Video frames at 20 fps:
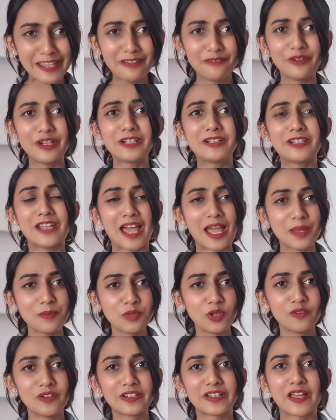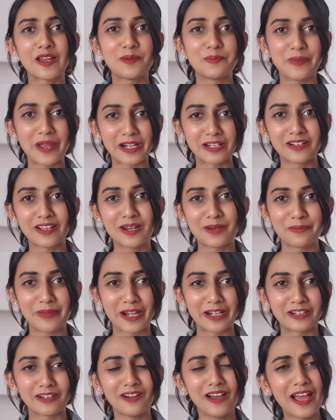with time, you will get better and
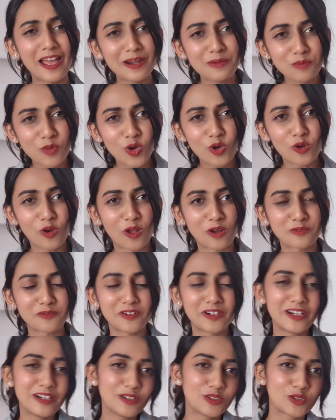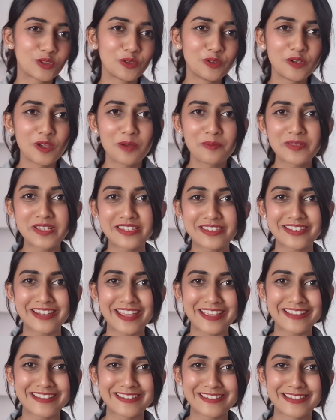better and more confident through your
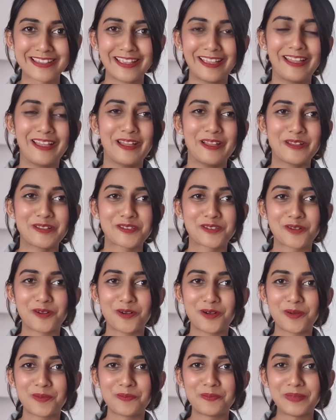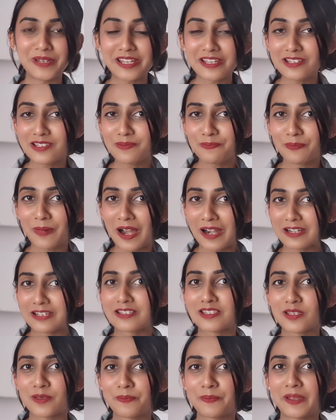mistakes. So please
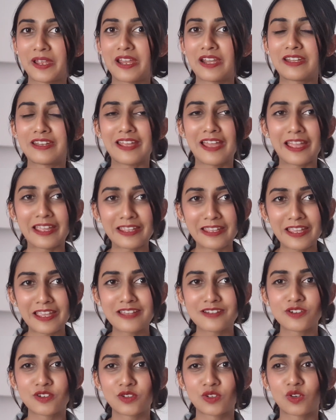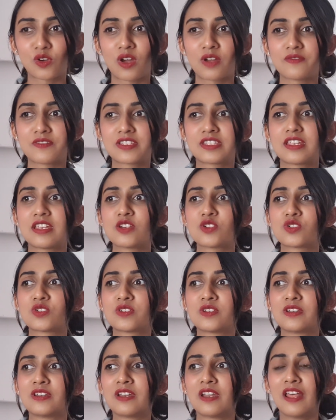participate, engage in the
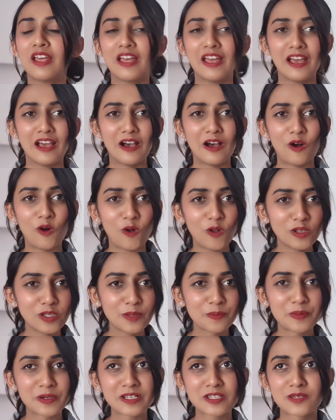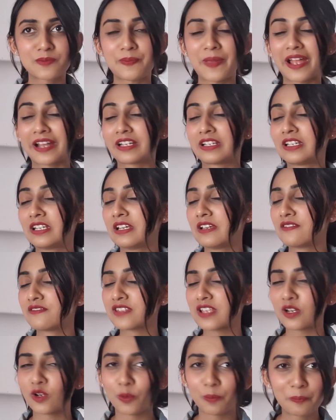conversation, all the
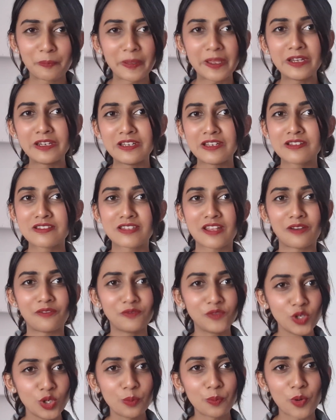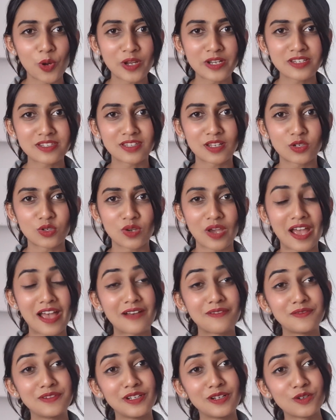perspectives and opinions and viewpoints that you
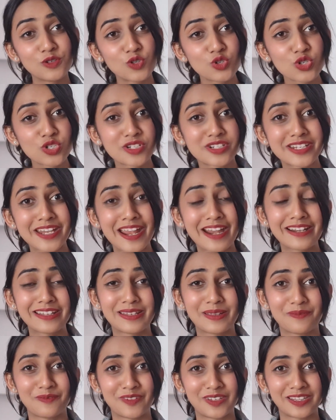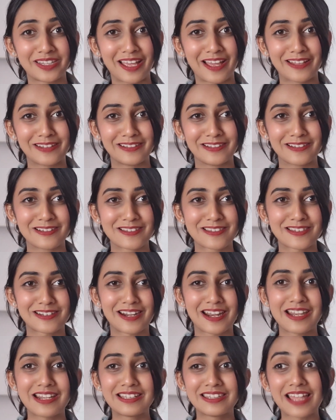have, learn to share them with others,
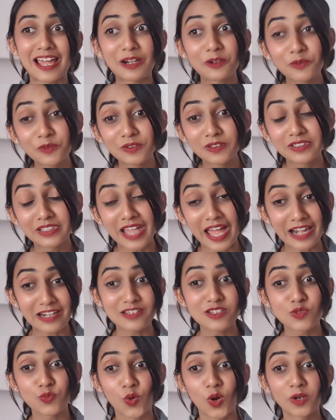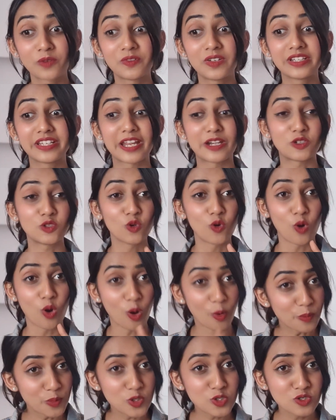right? That is what will get you
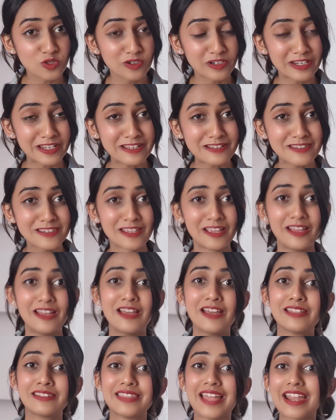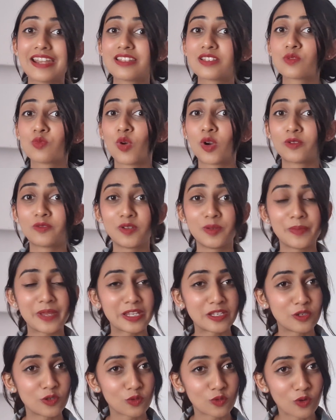opportunities. That is what will
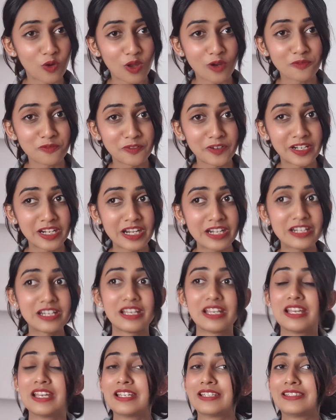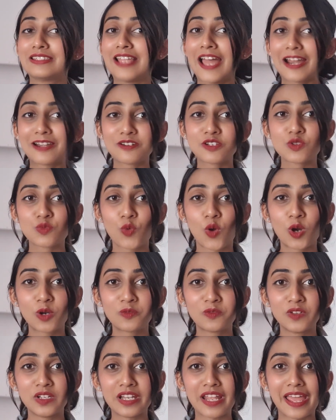make you confident. That is
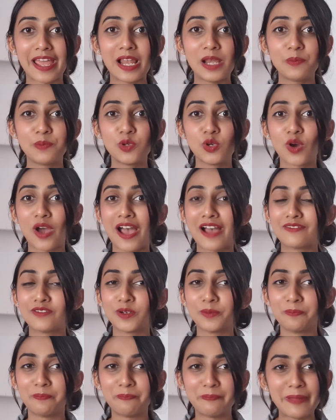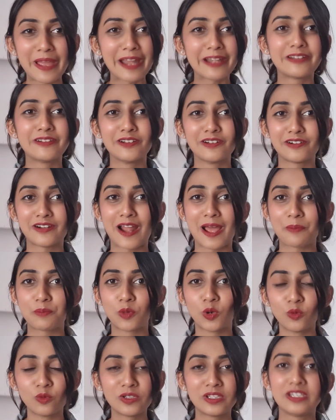what will help you have a better
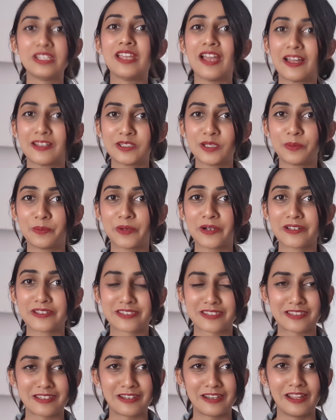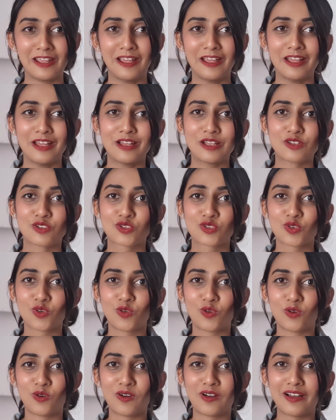rapport with the other person.
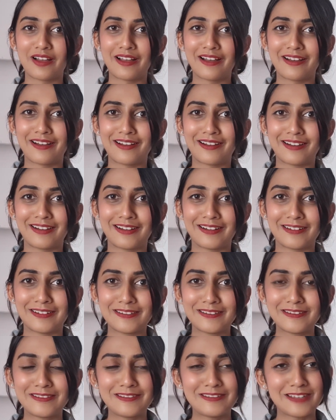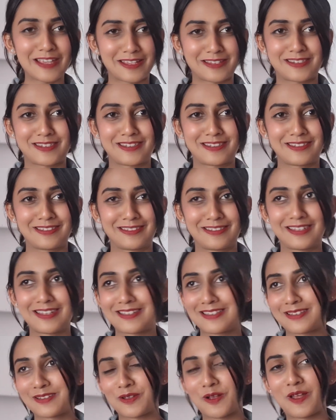So, yes,
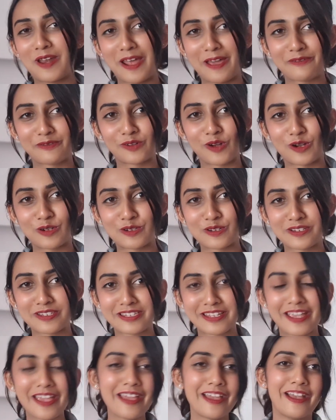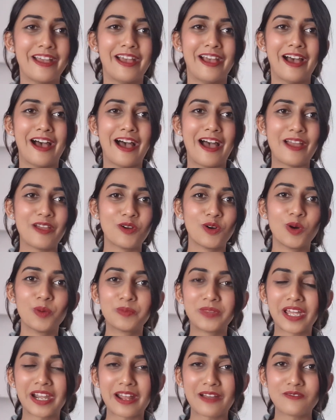this is all I've got to say. I
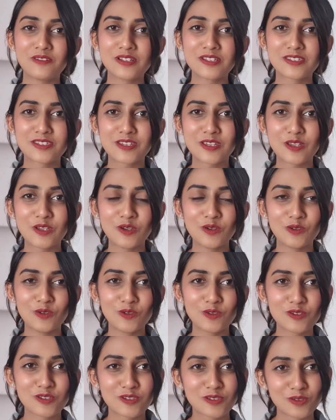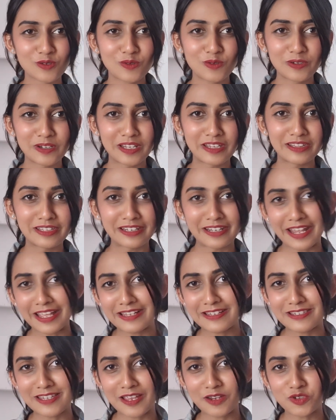hope that I will see you soon in the
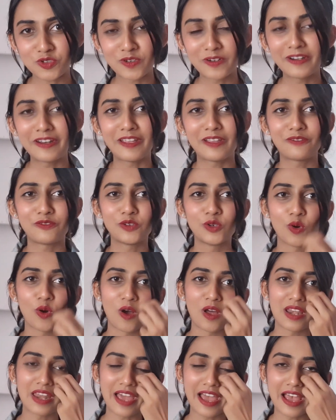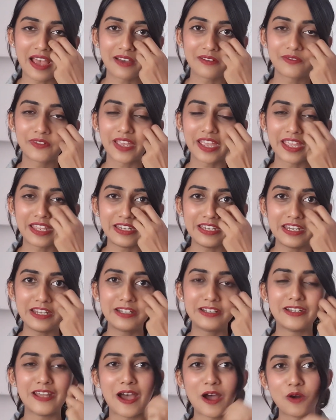next session. If you all have
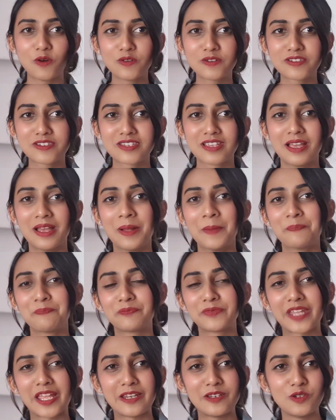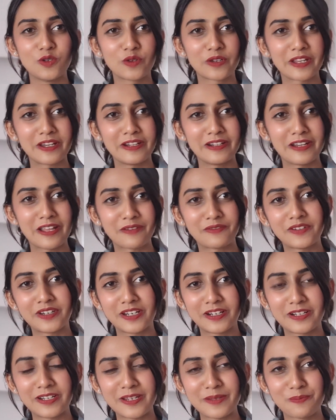any doubts, then you can
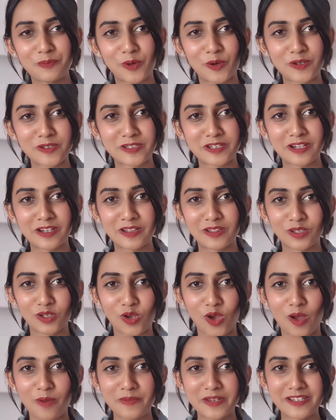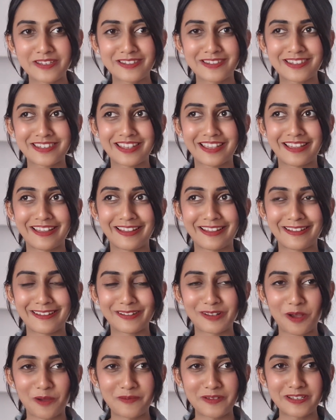definitely post it in the comment
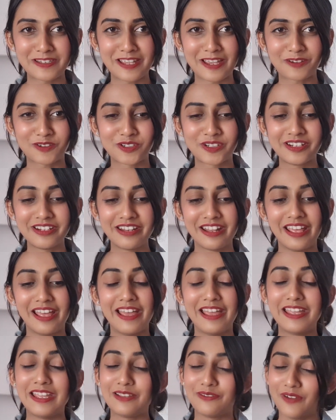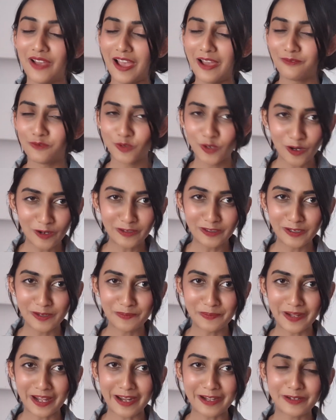section. If I have not
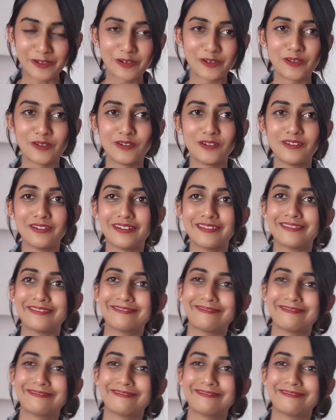replied to you,